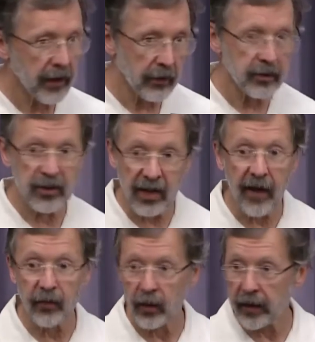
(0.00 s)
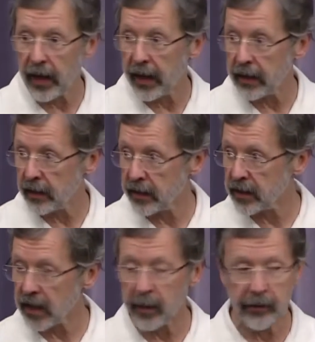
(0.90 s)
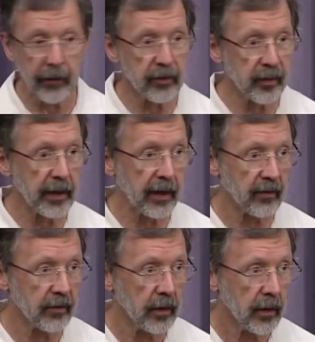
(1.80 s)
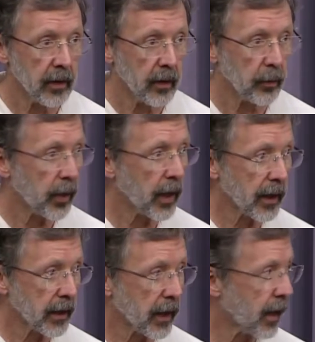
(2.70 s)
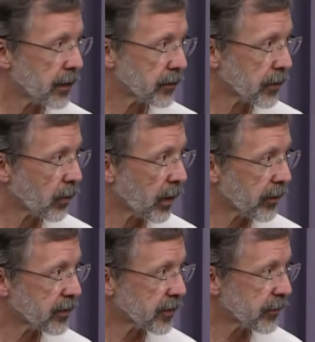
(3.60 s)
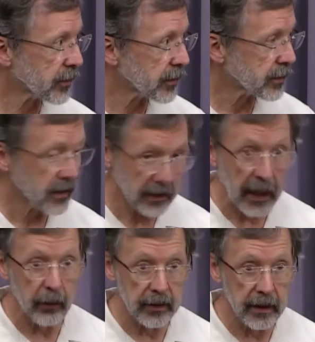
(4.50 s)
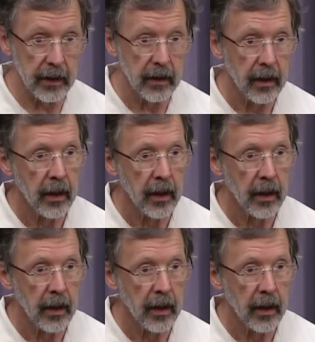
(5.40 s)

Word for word: And there's some software they had. Now, at this time, everything was made out of polygons or quadratic surfaces, and that was it.